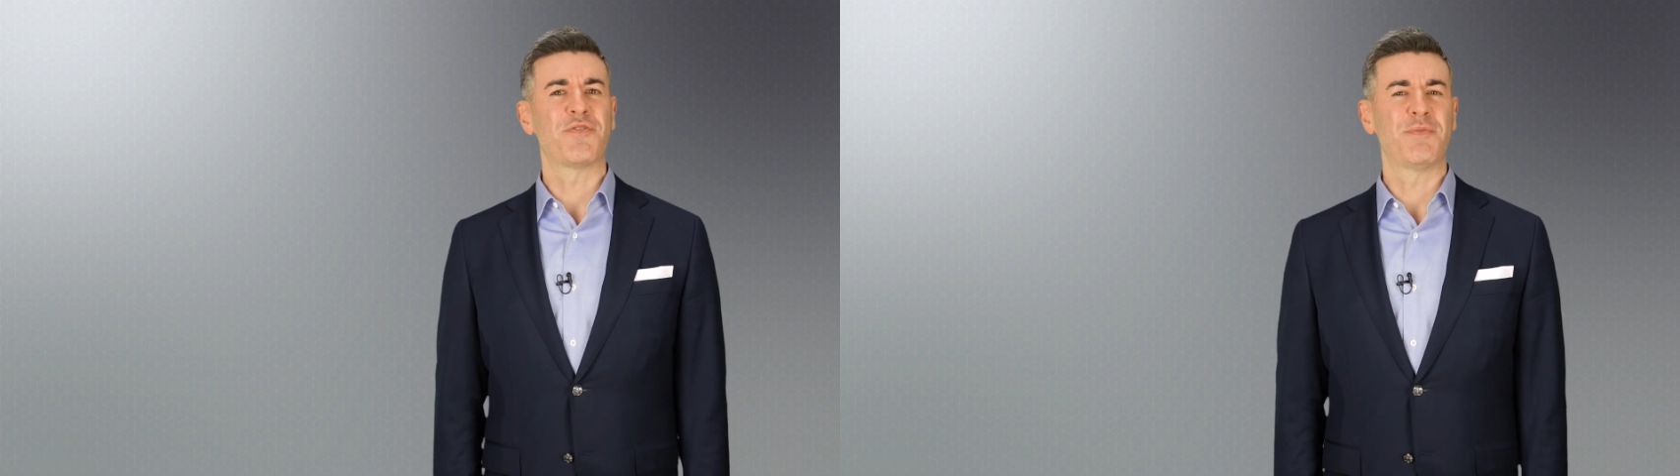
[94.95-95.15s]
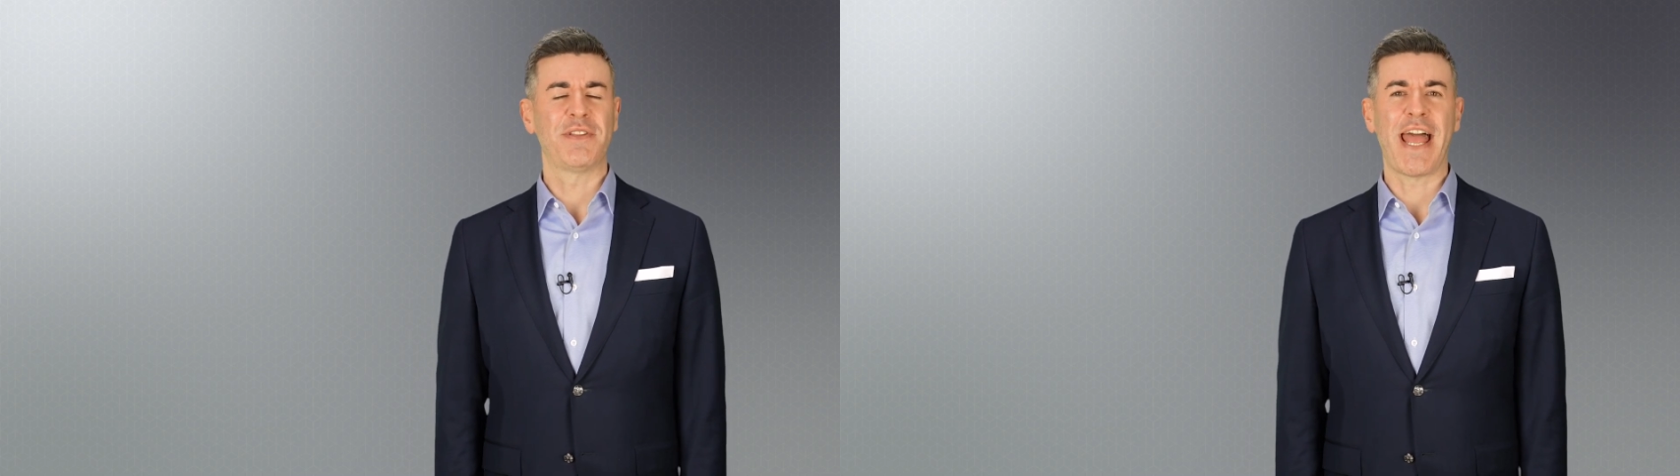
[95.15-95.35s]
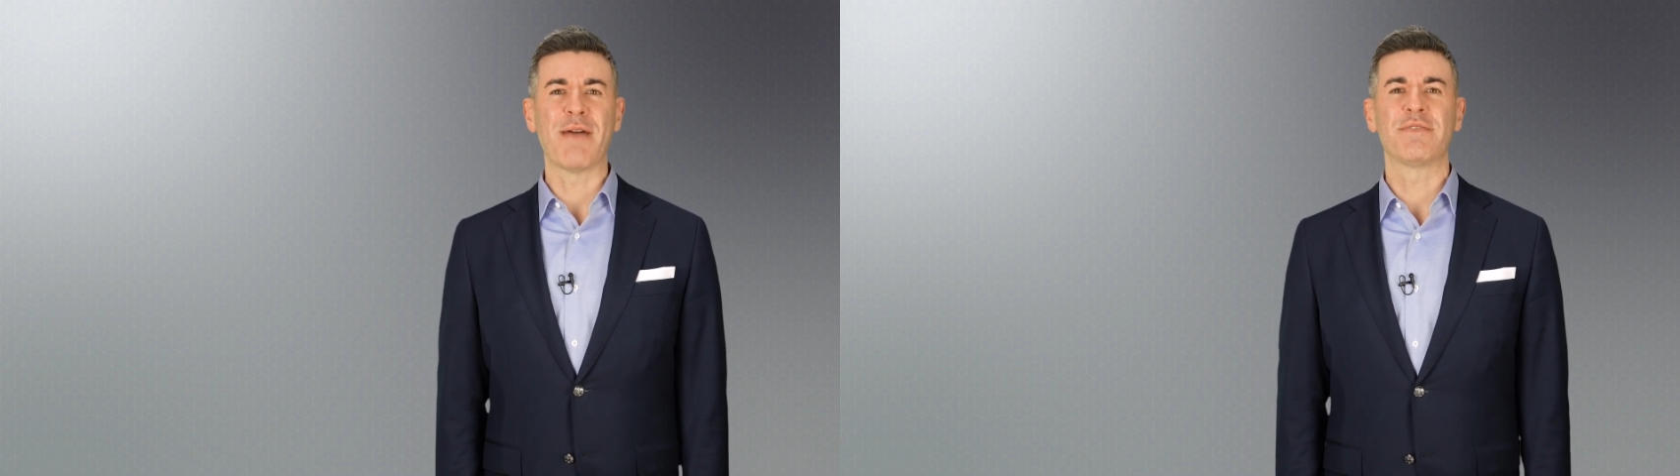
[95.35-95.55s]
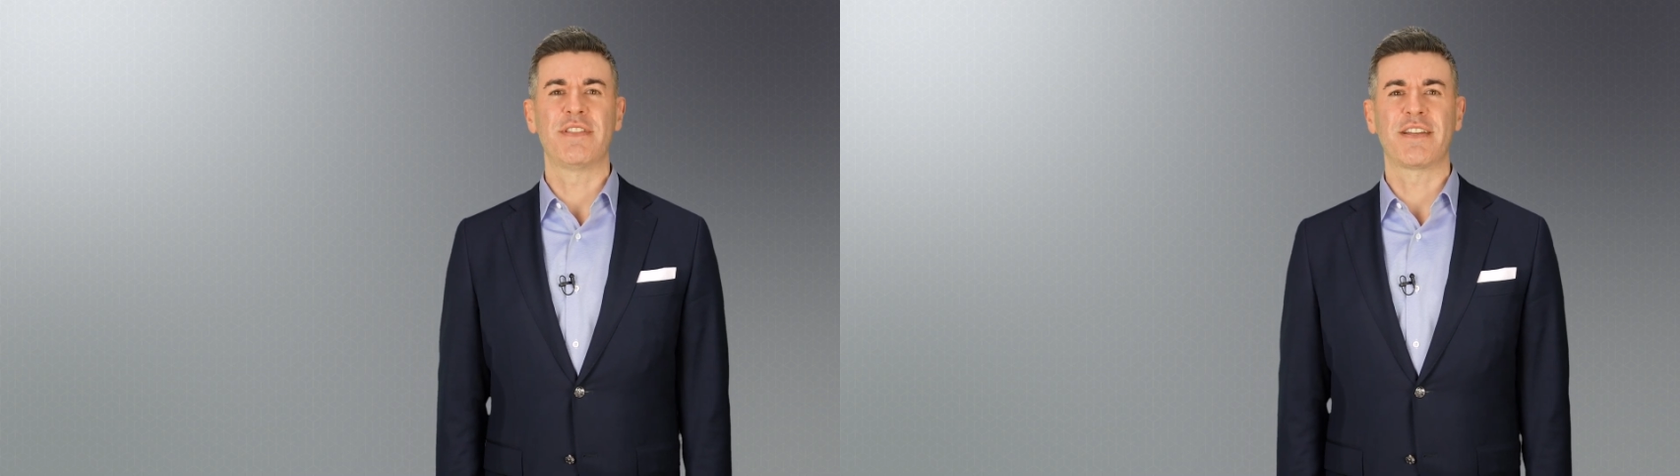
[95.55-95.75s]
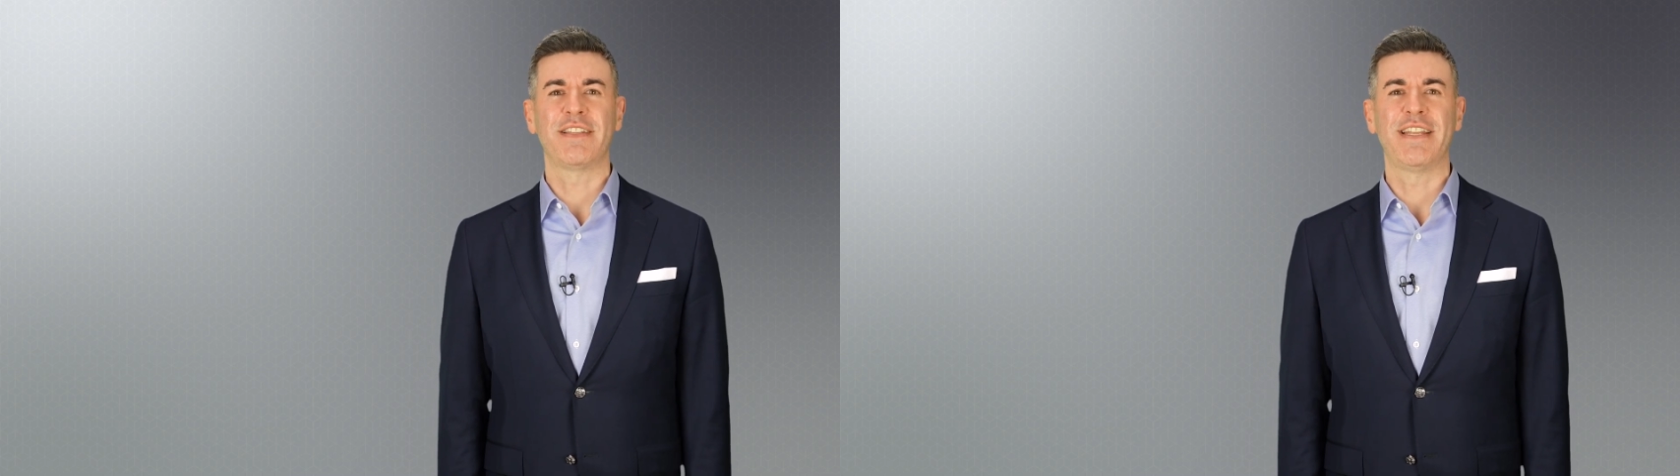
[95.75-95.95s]
from the lab
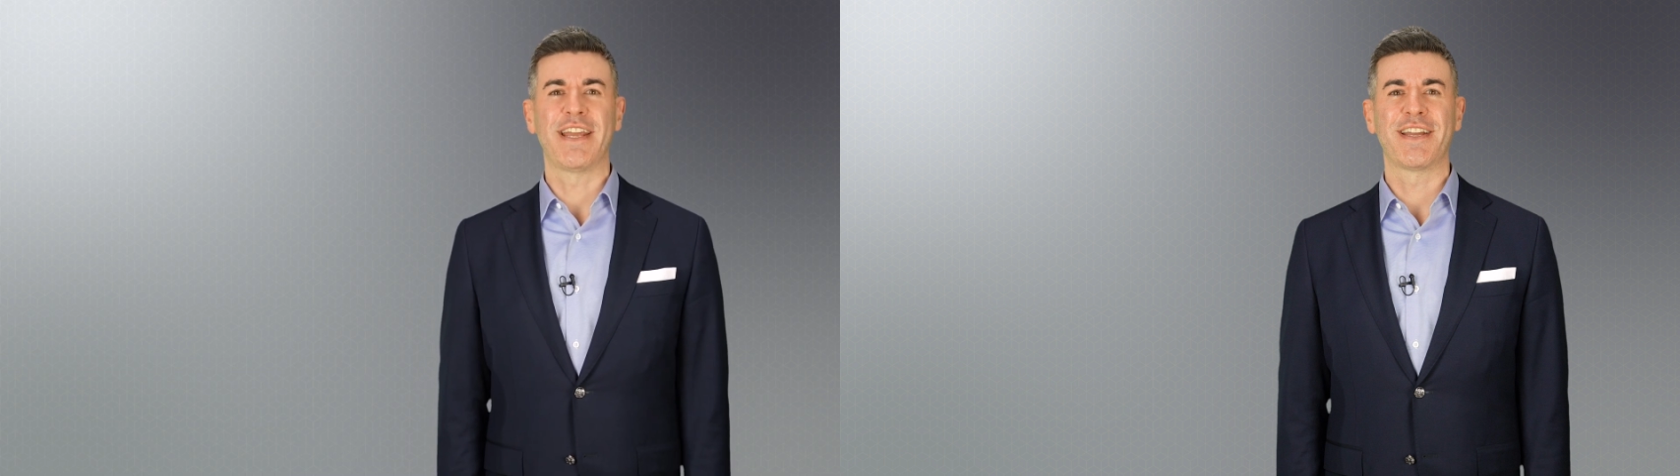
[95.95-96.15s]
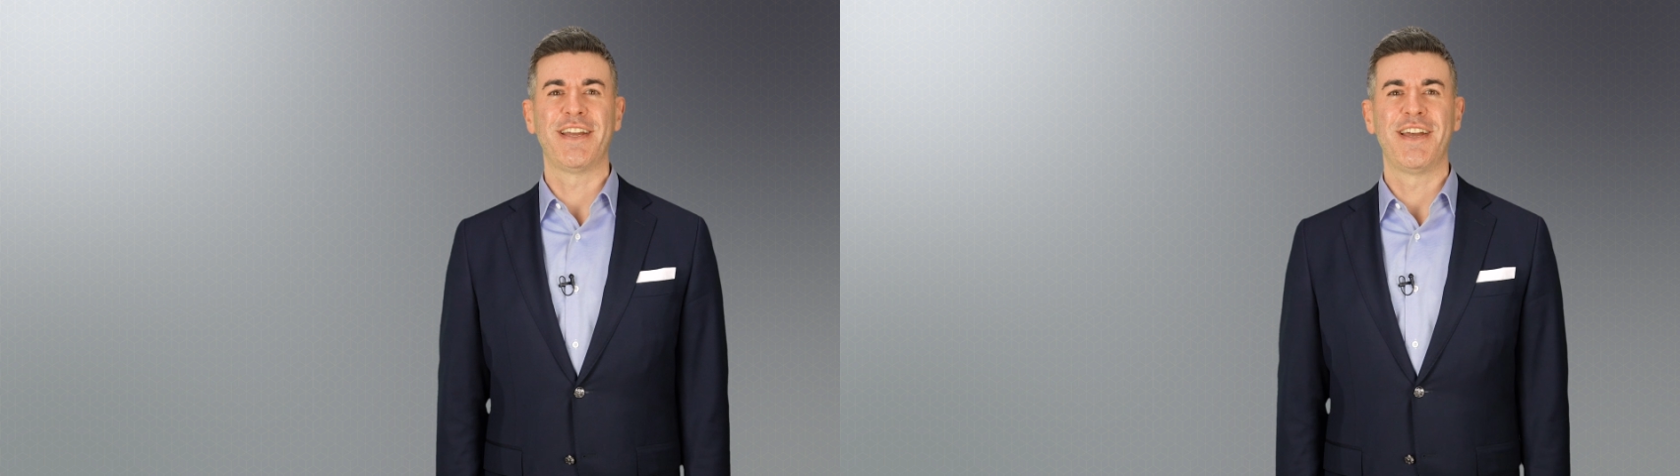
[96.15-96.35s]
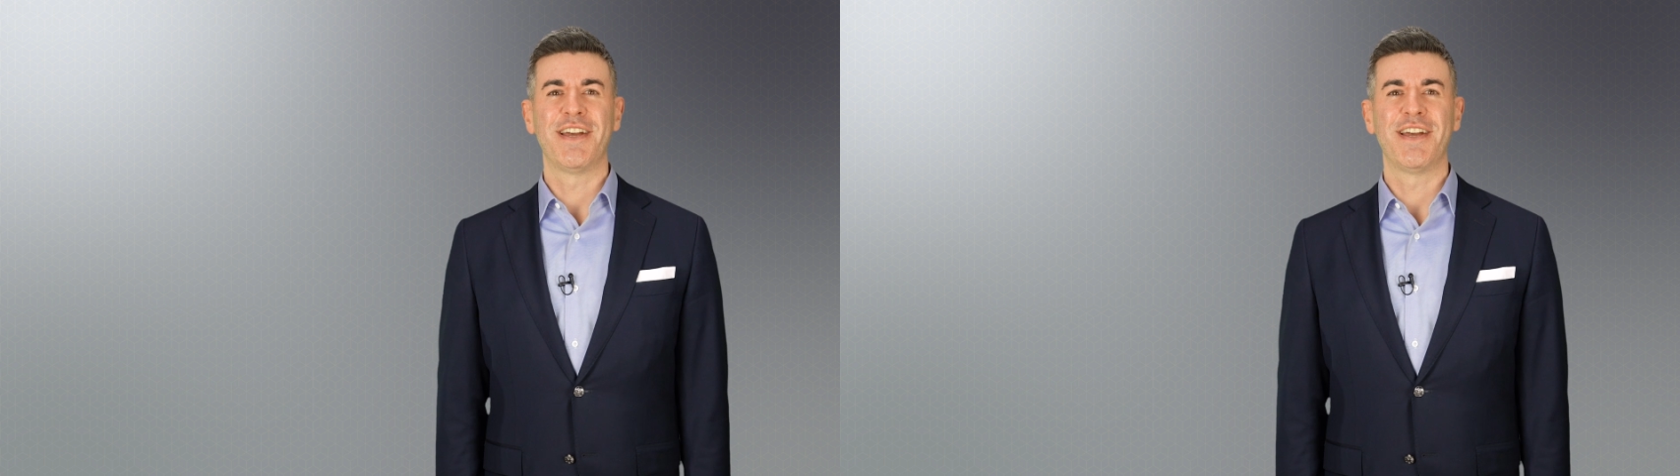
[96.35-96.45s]
to the clinic,